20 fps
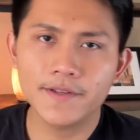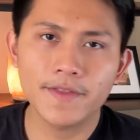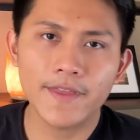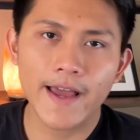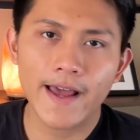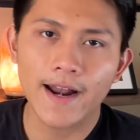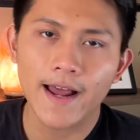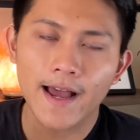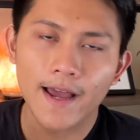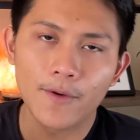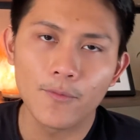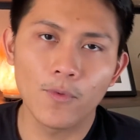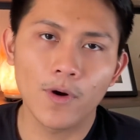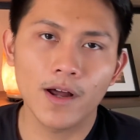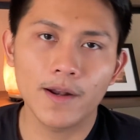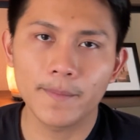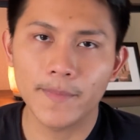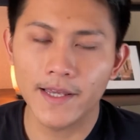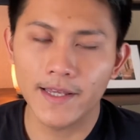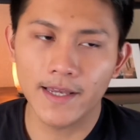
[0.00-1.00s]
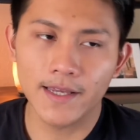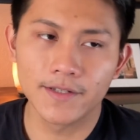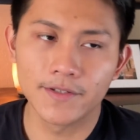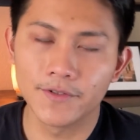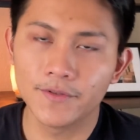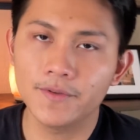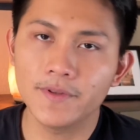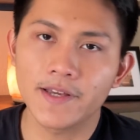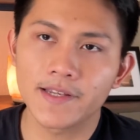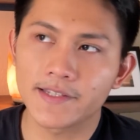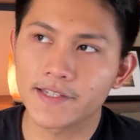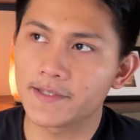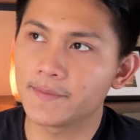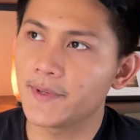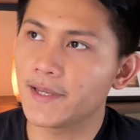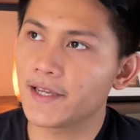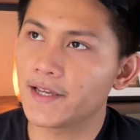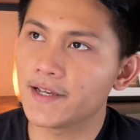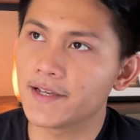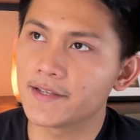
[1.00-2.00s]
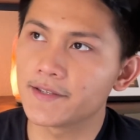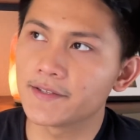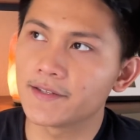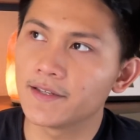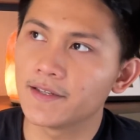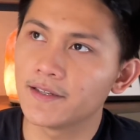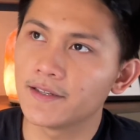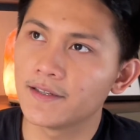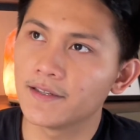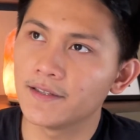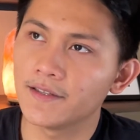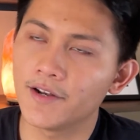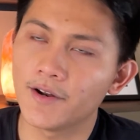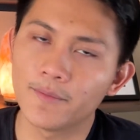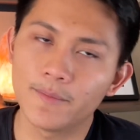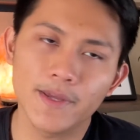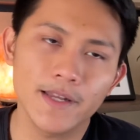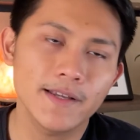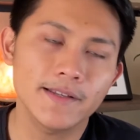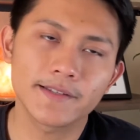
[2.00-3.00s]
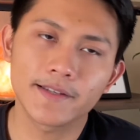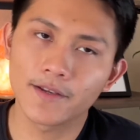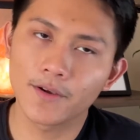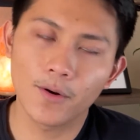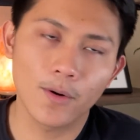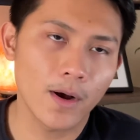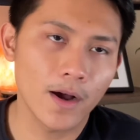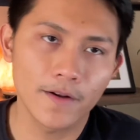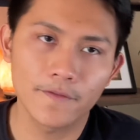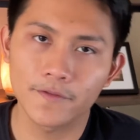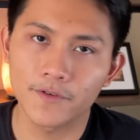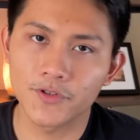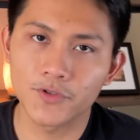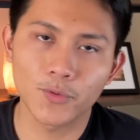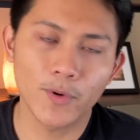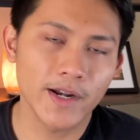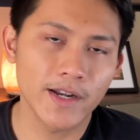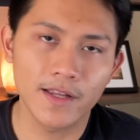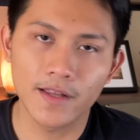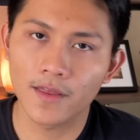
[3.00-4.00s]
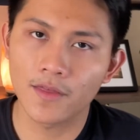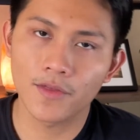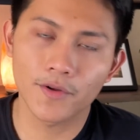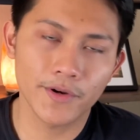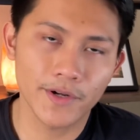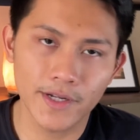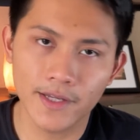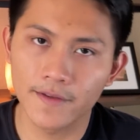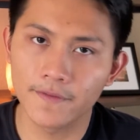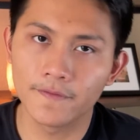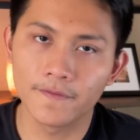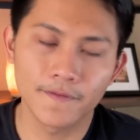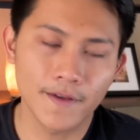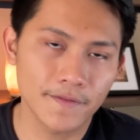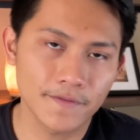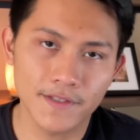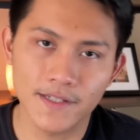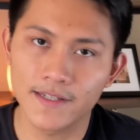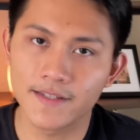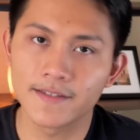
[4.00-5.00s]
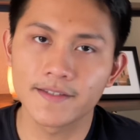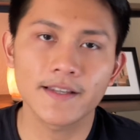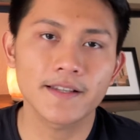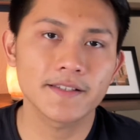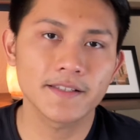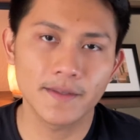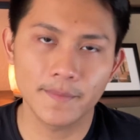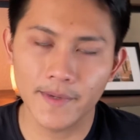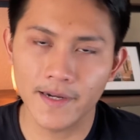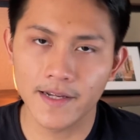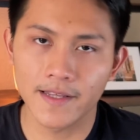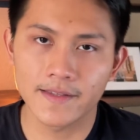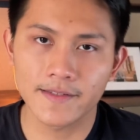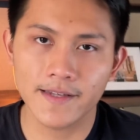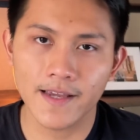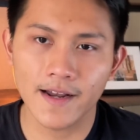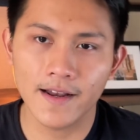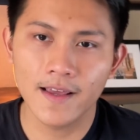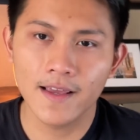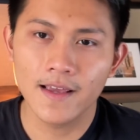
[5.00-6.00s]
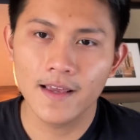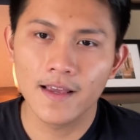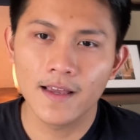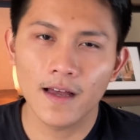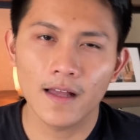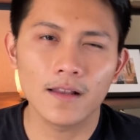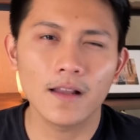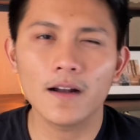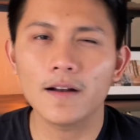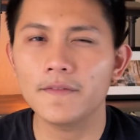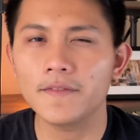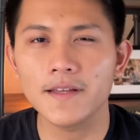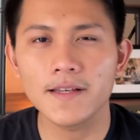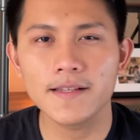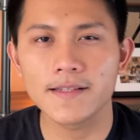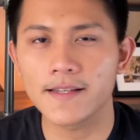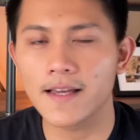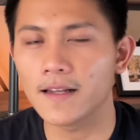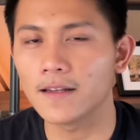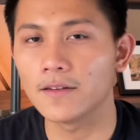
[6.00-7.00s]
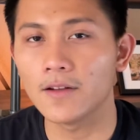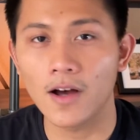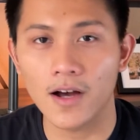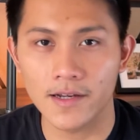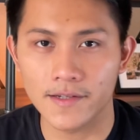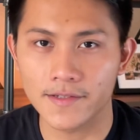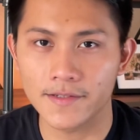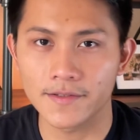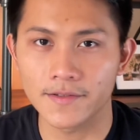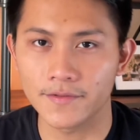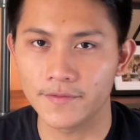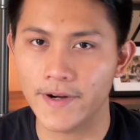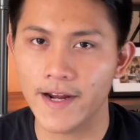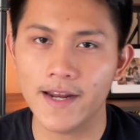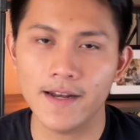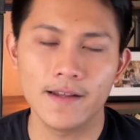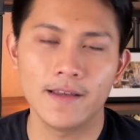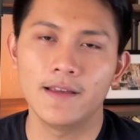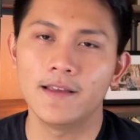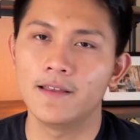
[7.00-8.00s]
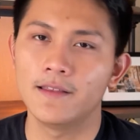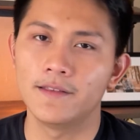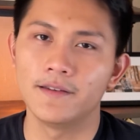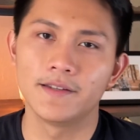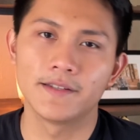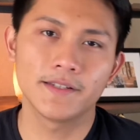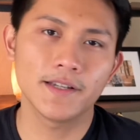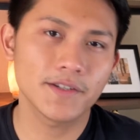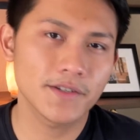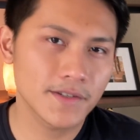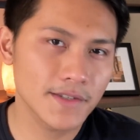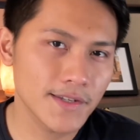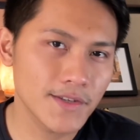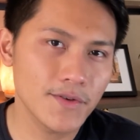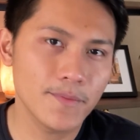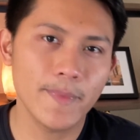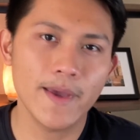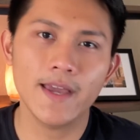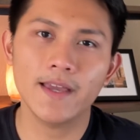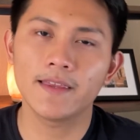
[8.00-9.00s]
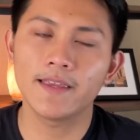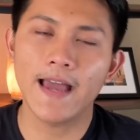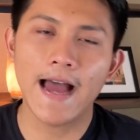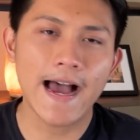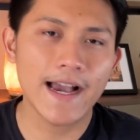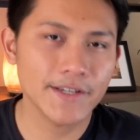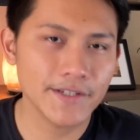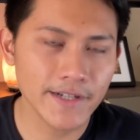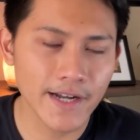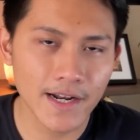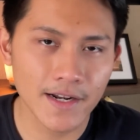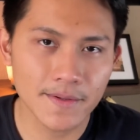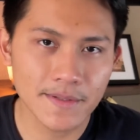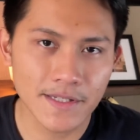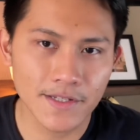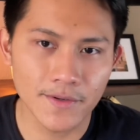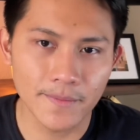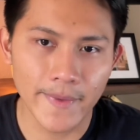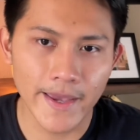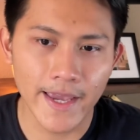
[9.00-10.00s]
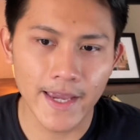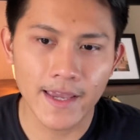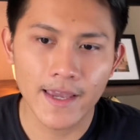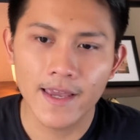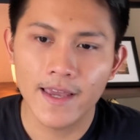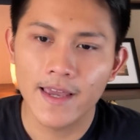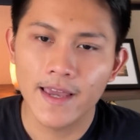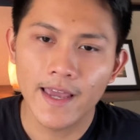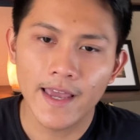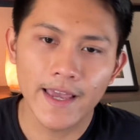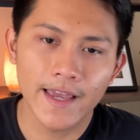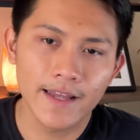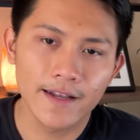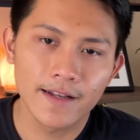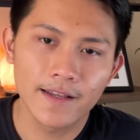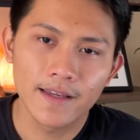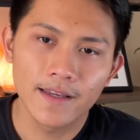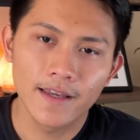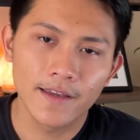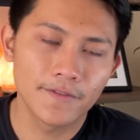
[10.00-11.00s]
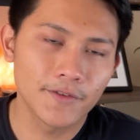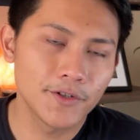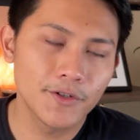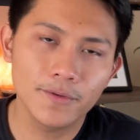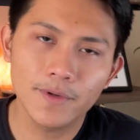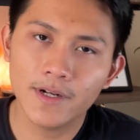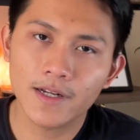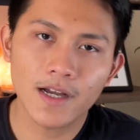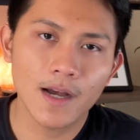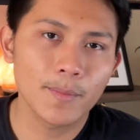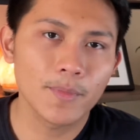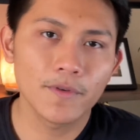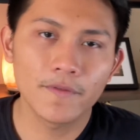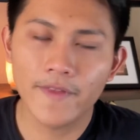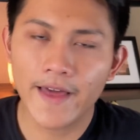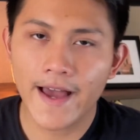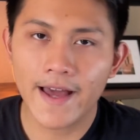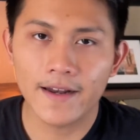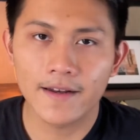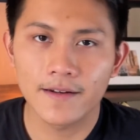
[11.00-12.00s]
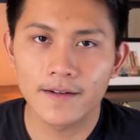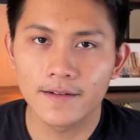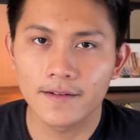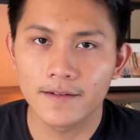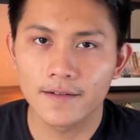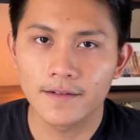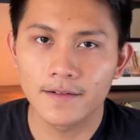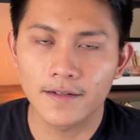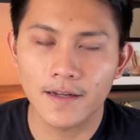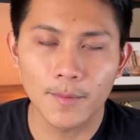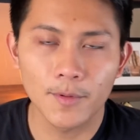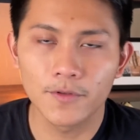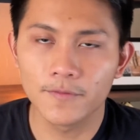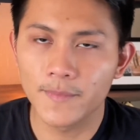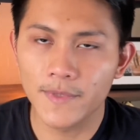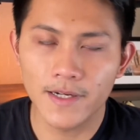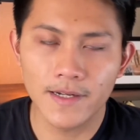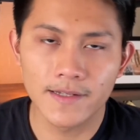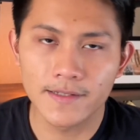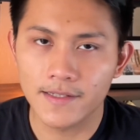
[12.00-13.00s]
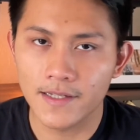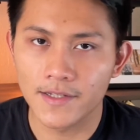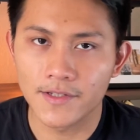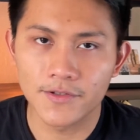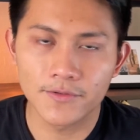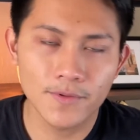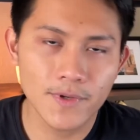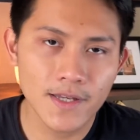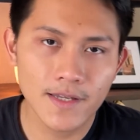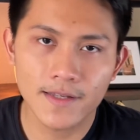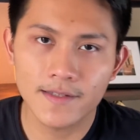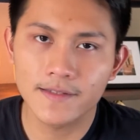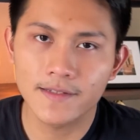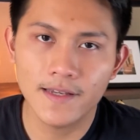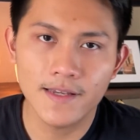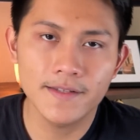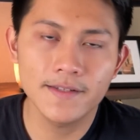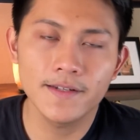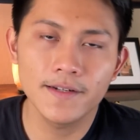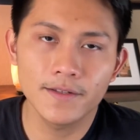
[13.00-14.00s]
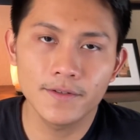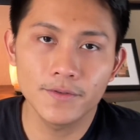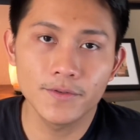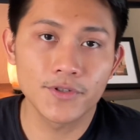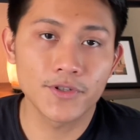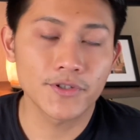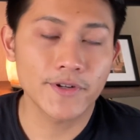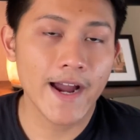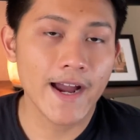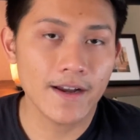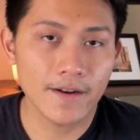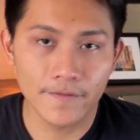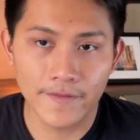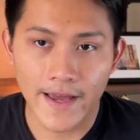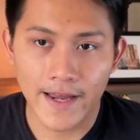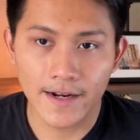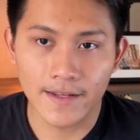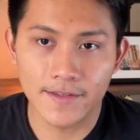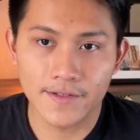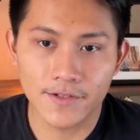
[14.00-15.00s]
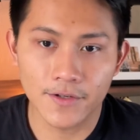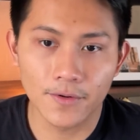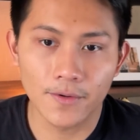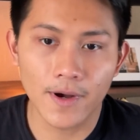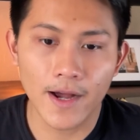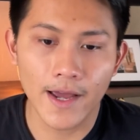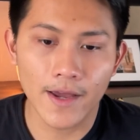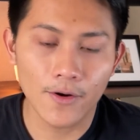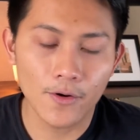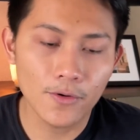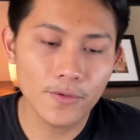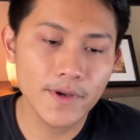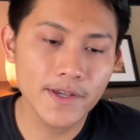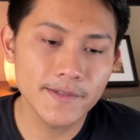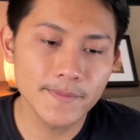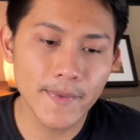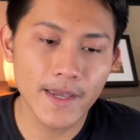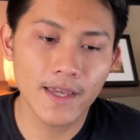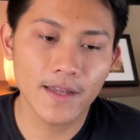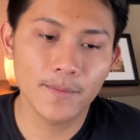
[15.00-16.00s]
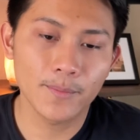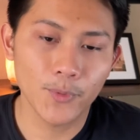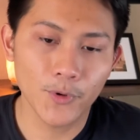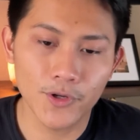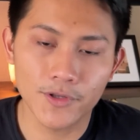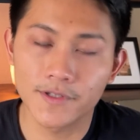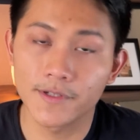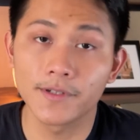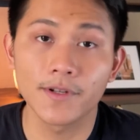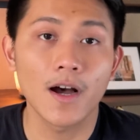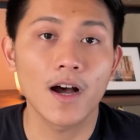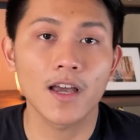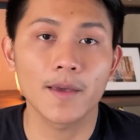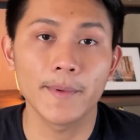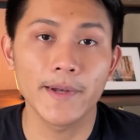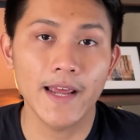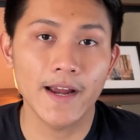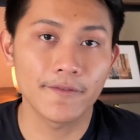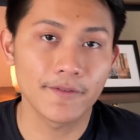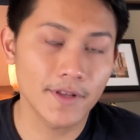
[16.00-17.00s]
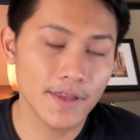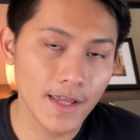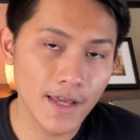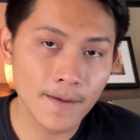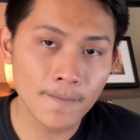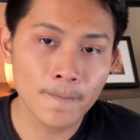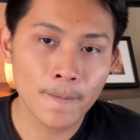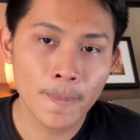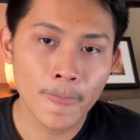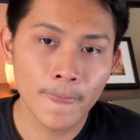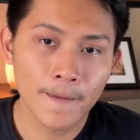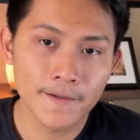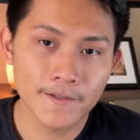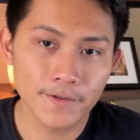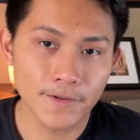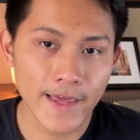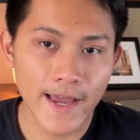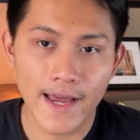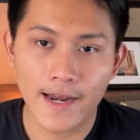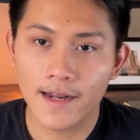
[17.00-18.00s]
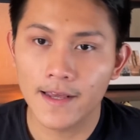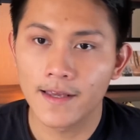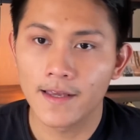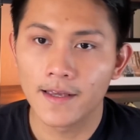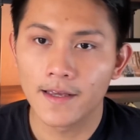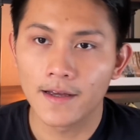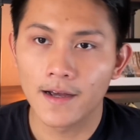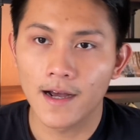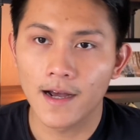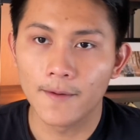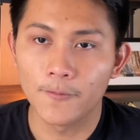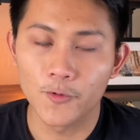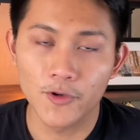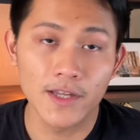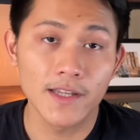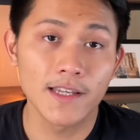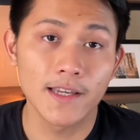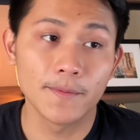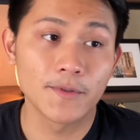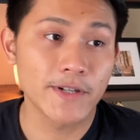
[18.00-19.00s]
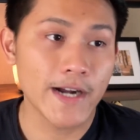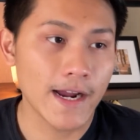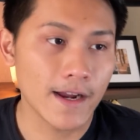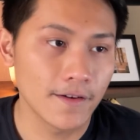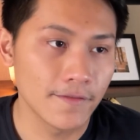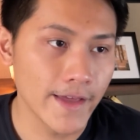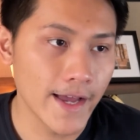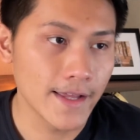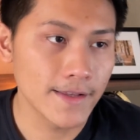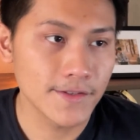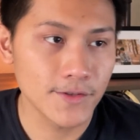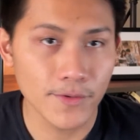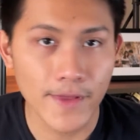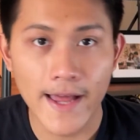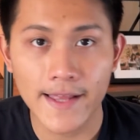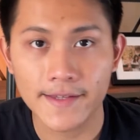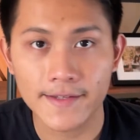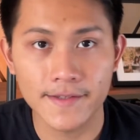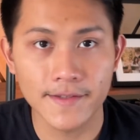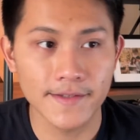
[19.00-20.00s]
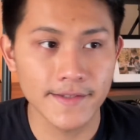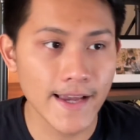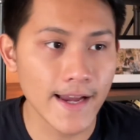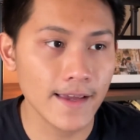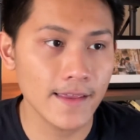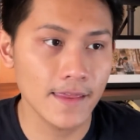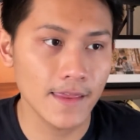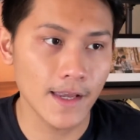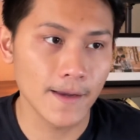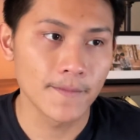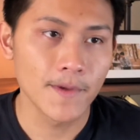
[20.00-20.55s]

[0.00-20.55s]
that I want my EA to do this is because, meetings can go on for 20, 30, 50, 60 minutes, and a lot of things get lost, right? The decisions that you make, the action items that you make. And if you're doing a couple of meetings each week, it's easy to lose track of that. And so I always make it a point to document everything so that we can keep track of that. So that's the second thing.